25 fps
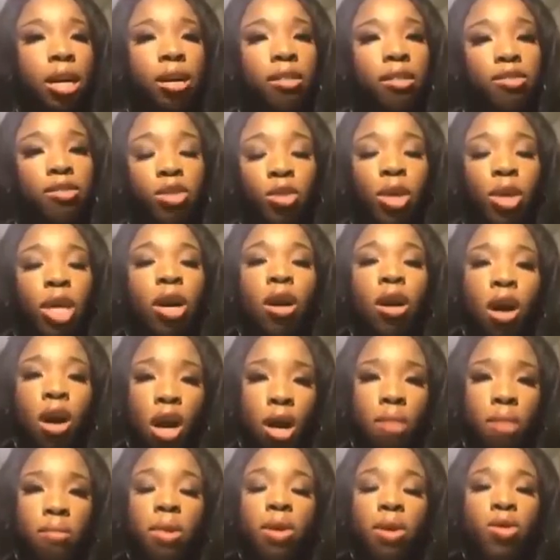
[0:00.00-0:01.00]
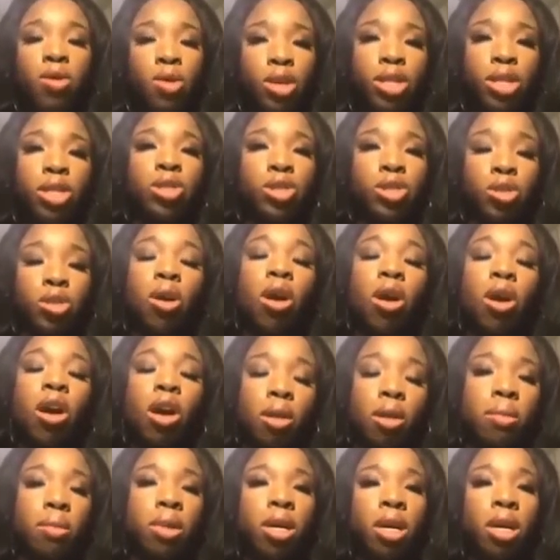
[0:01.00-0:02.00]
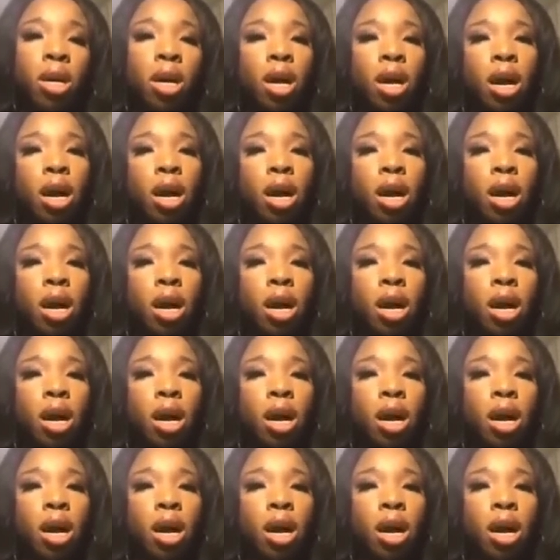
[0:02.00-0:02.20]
of doing harm are going to do harm.